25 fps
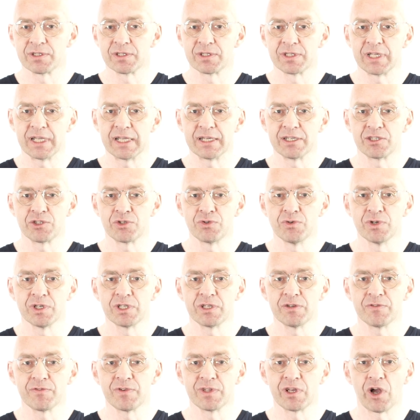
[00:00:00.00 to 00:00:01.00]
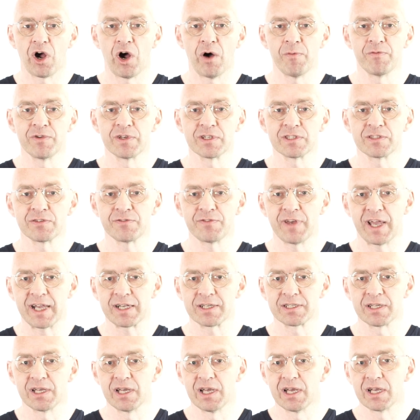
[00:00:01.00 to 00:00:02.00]
the intuitively obvious
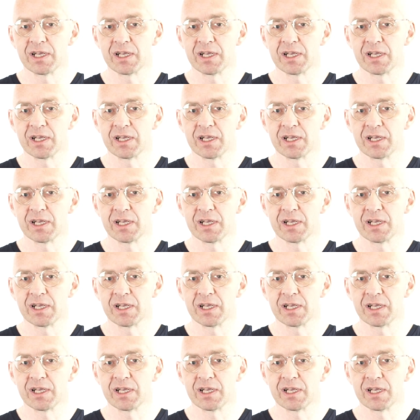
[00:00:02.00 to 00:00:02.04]
fact